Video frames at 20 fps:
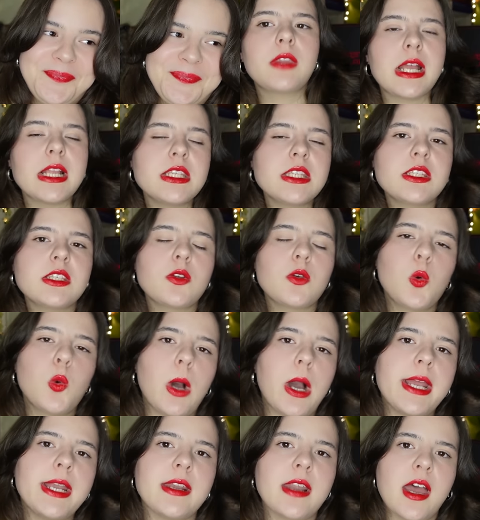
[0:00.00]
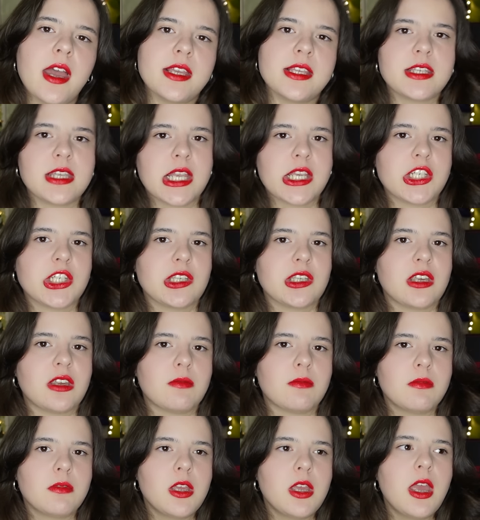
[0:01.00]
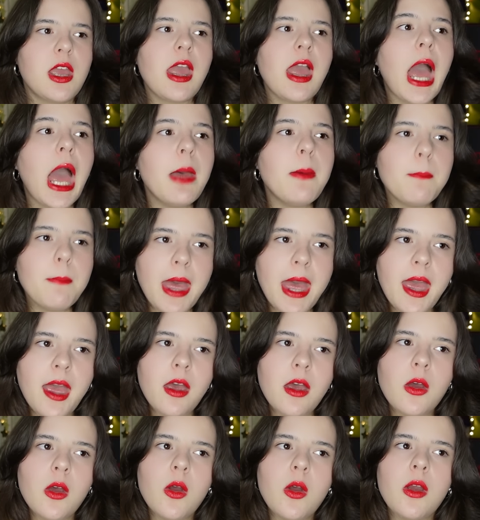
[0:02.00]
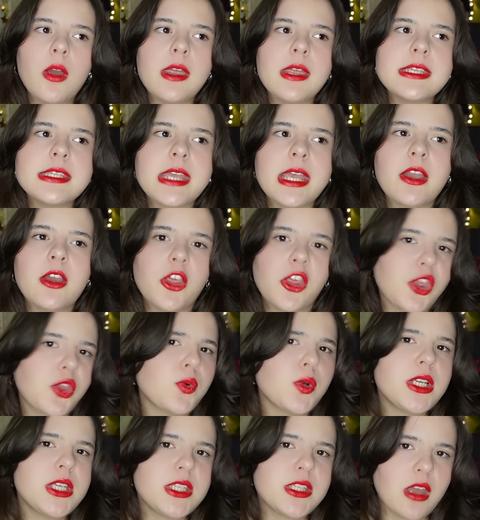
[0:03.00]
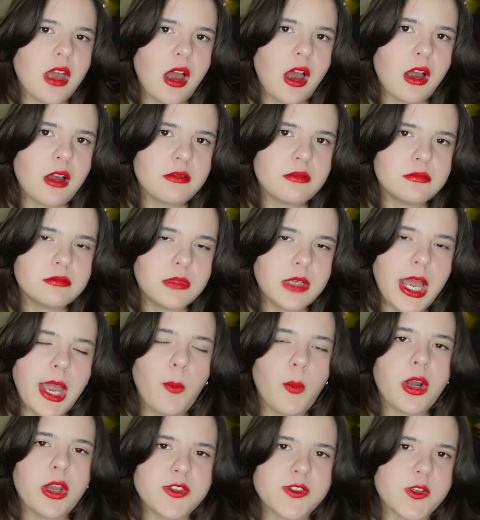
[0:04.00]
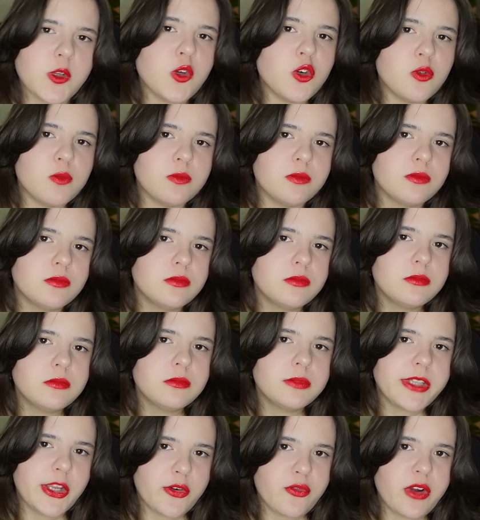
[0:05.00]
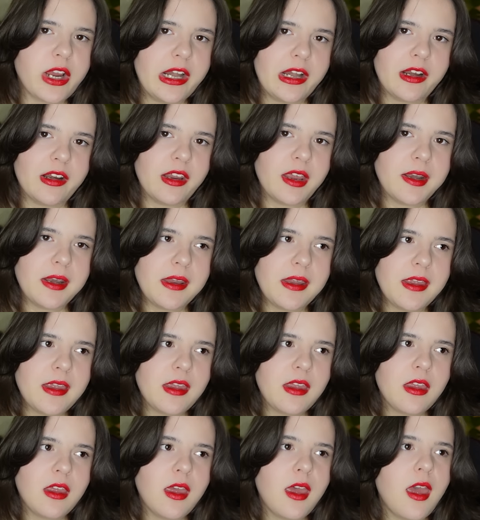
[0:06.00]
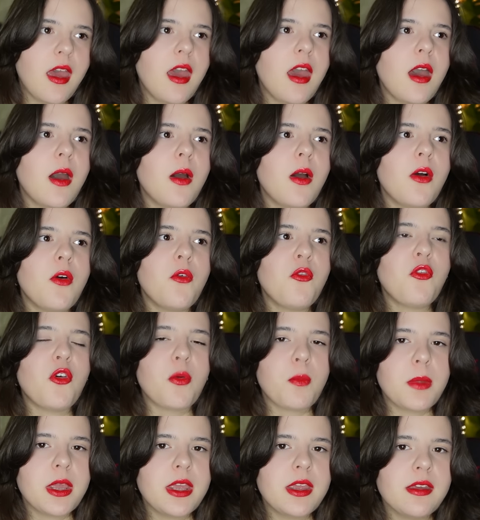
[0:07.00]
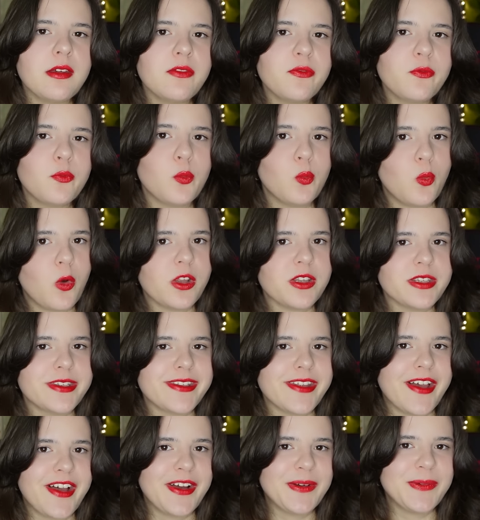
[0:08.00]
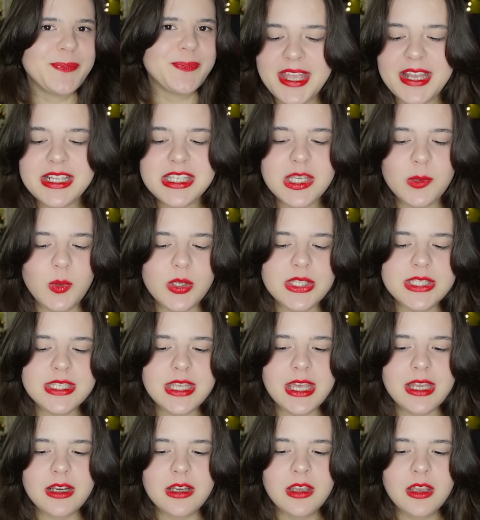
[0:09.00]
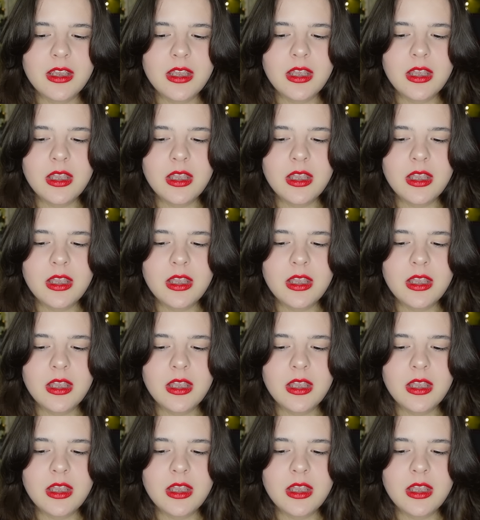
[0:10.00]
That's quite nice, actually. A meh is like a 3 star, I would assume. They rated it. For me, 1 star. Then someone said,